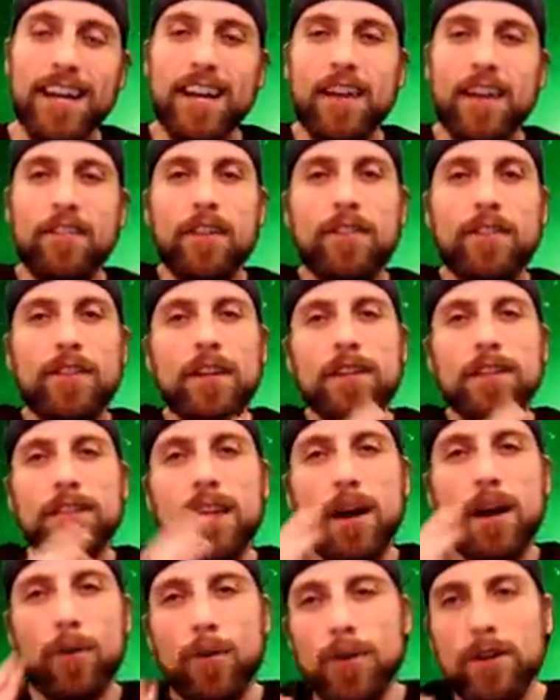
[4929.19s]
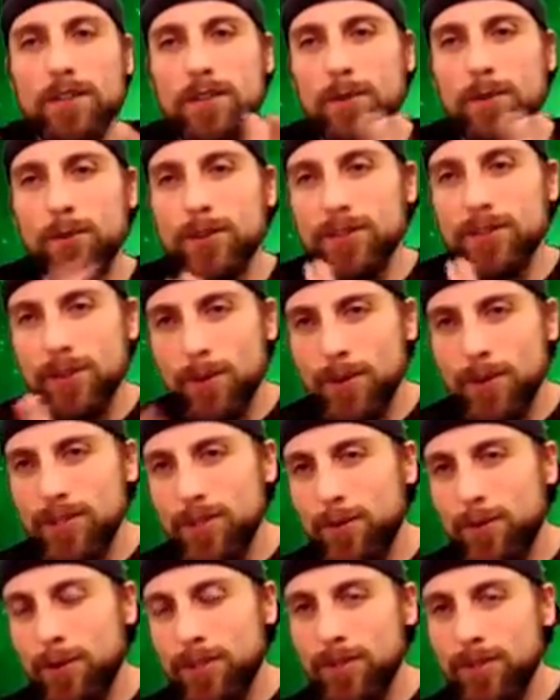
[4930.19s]
And then things got worse and worse and worse
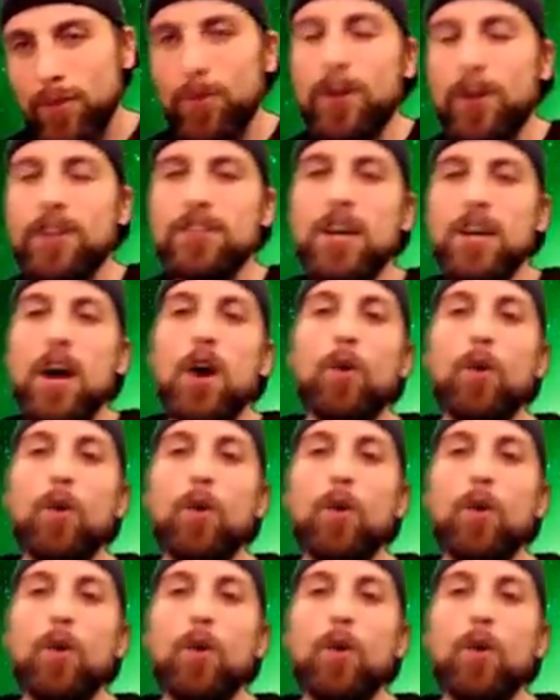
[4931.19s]
and worse and worse.